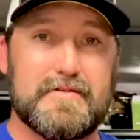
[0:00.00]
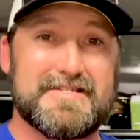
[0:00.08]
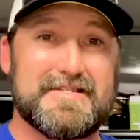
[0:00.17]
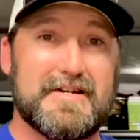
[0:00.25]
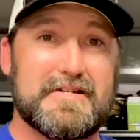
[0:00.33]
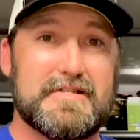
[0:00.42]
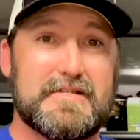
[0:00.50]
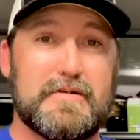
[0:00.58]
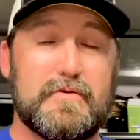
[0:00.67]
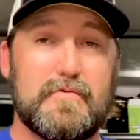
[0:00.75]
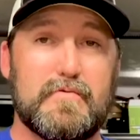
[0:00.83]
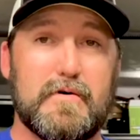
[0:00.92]
6
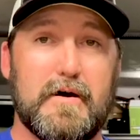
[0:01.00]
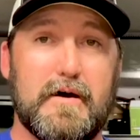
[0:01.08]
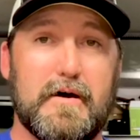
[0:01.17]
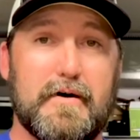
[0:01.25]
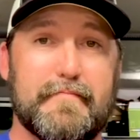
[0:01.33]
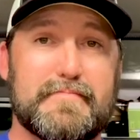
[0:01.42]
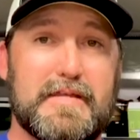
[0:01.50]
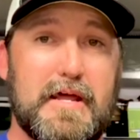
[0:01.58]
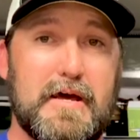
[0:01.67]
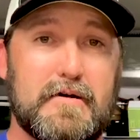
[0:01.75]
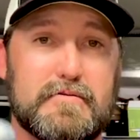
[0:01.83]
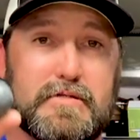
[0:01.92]
to a
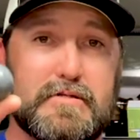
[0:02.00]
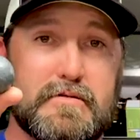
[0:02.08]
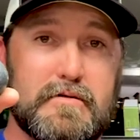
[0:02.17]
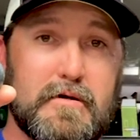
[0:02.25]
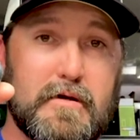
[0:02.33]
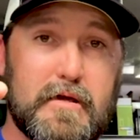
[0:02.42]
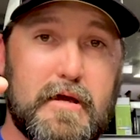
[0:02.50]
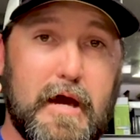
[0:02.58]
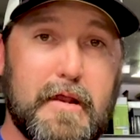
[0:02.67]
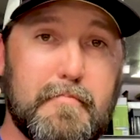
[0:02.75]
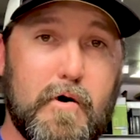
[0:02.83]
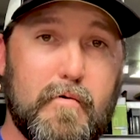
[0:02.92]
10-ounce
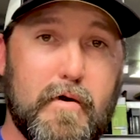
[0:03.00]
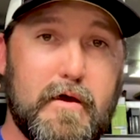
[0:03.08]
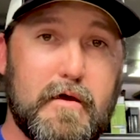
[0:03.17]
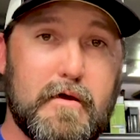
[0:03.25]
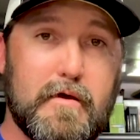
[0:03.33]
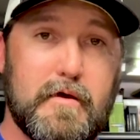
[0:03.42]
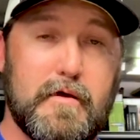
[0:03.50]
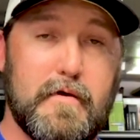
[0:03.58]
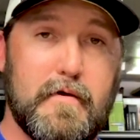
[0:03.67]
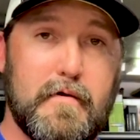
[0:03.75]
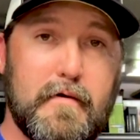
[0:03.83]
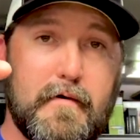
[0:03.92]
cannonball weight.
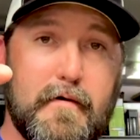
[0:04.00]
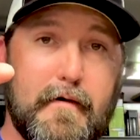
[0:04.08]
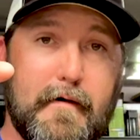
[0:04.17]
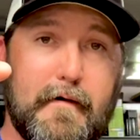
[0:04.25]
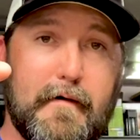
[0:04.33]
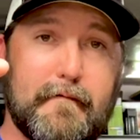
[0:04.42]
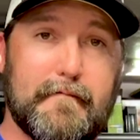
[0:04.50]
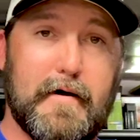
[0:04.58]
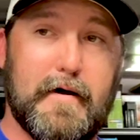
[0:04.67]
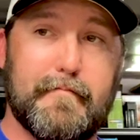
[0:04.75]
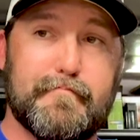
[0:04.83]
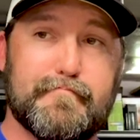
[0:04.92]

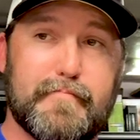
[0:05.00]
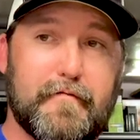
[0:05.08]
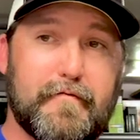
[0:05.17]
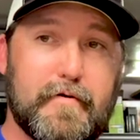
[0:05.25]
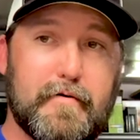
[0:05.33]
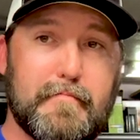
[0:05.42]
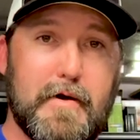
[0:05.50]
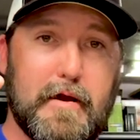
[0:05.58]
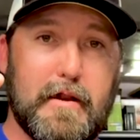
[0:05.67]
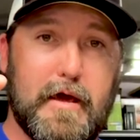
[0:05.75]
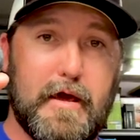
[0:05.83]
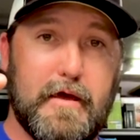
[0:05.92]
I prefer about
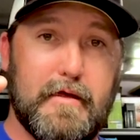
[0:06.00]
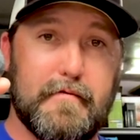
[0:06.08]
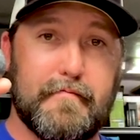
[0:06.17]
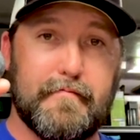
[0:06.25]
an 8.